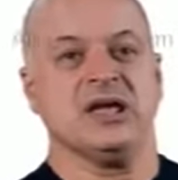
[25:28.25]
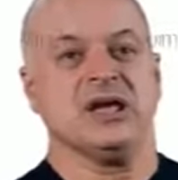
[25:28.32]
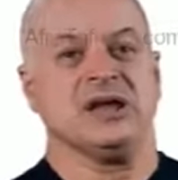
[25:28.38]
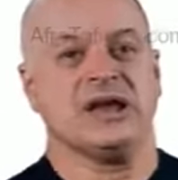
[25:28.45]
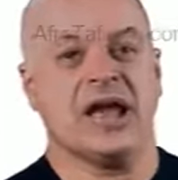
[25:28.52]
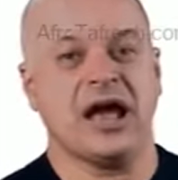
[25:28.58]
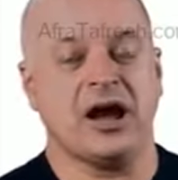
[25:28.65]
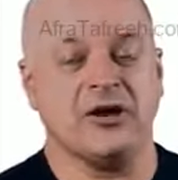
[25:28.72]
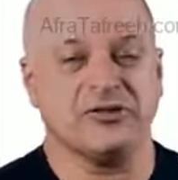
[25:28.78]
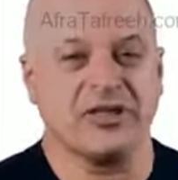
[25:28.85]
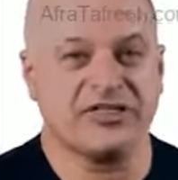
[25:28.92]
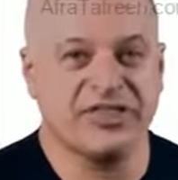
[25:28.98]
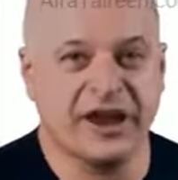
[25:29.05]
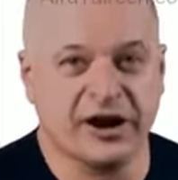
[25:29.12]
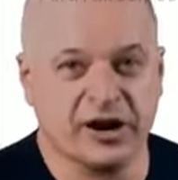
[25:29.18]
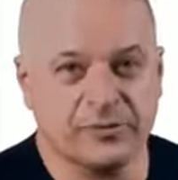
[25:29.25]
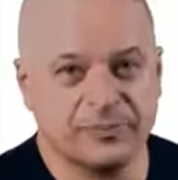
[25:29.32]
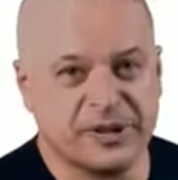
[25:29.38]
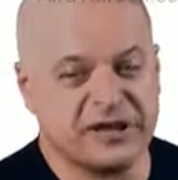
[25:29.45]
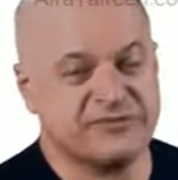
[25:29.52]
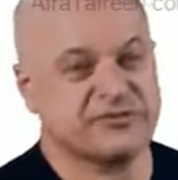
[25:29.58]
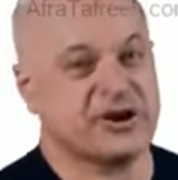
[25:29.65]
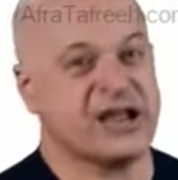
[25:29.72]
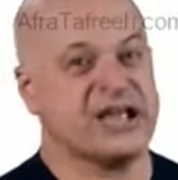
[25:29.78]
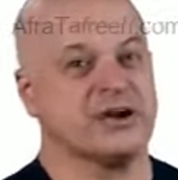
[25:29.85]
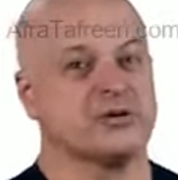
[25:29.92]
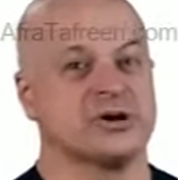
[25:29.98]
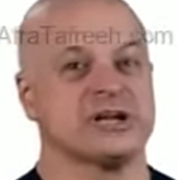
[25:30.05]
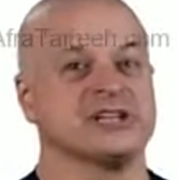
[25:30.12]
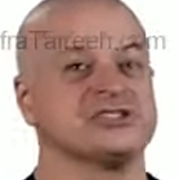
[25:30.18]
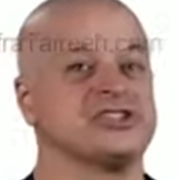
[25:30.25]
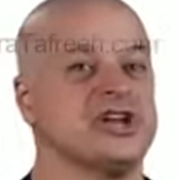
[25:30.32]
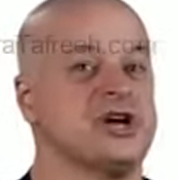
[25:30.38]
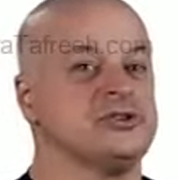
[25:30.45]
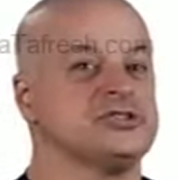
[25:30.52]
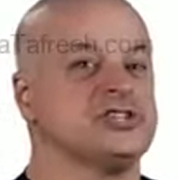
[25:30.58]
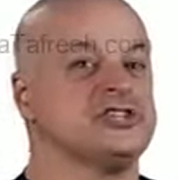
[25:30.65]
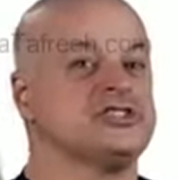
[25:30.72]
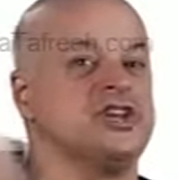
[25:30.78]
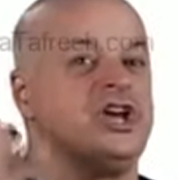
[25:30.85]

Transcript: Now, the therapy for aortic stenosis,